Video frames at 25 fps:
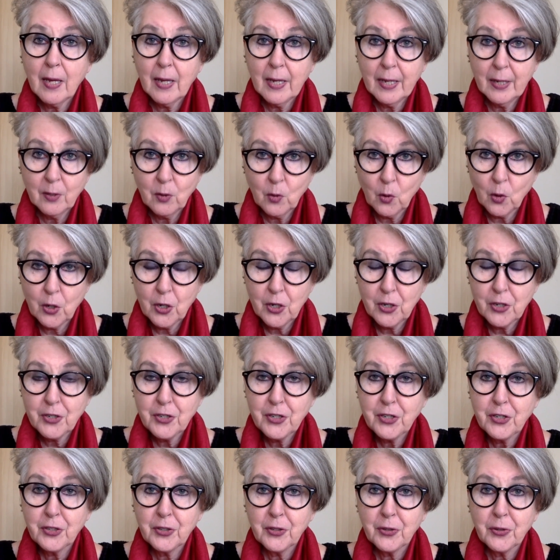in order
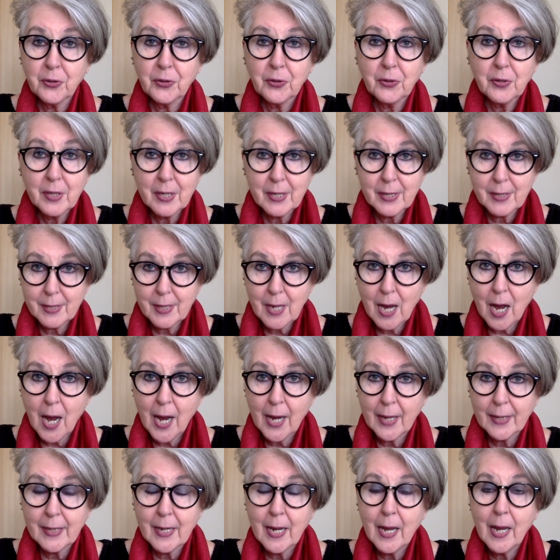to
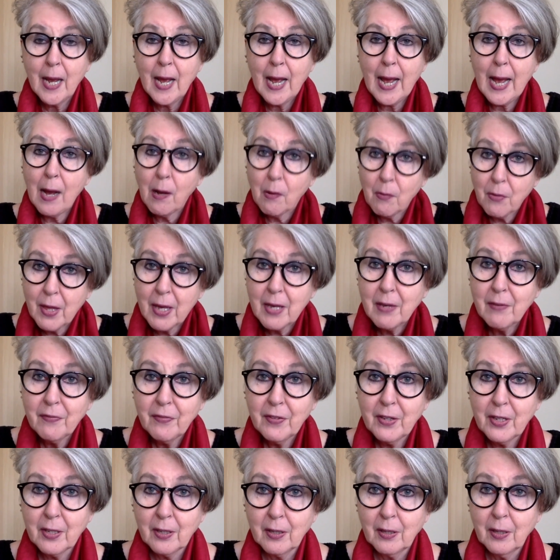decide how they
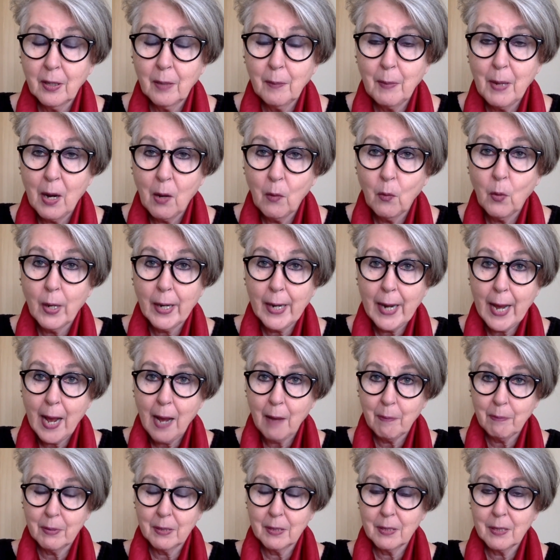feel about what
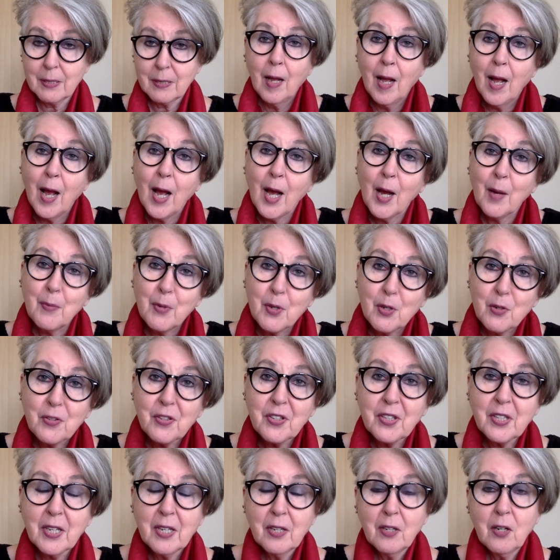happened. Abuse
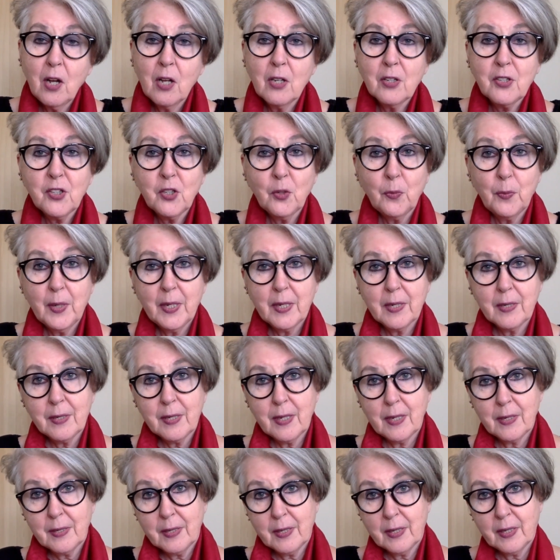can also be a
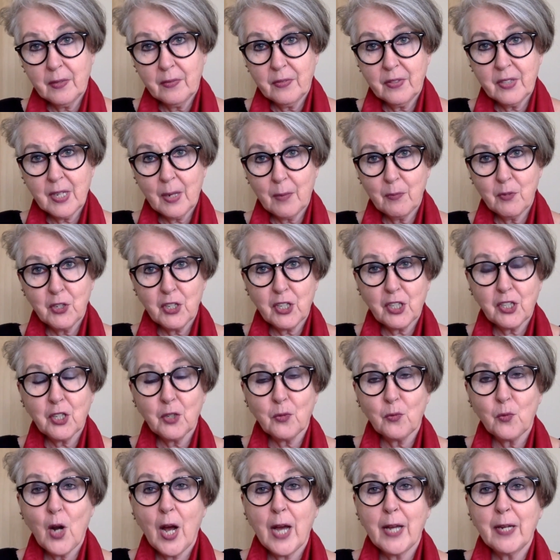sensitive subject to
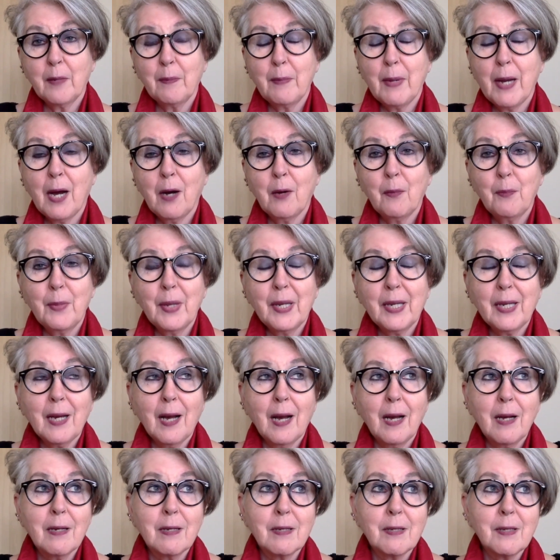write about
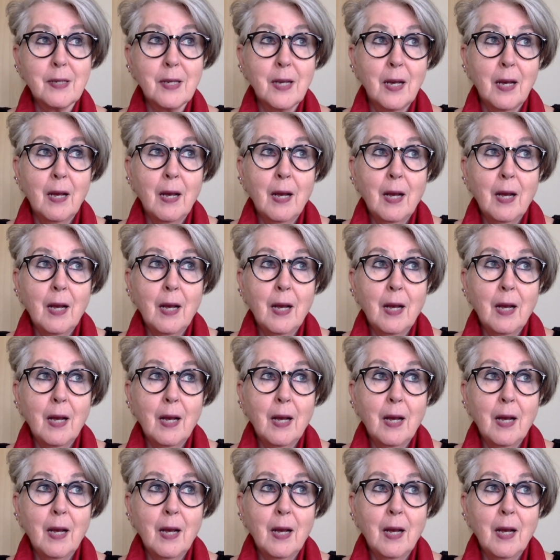because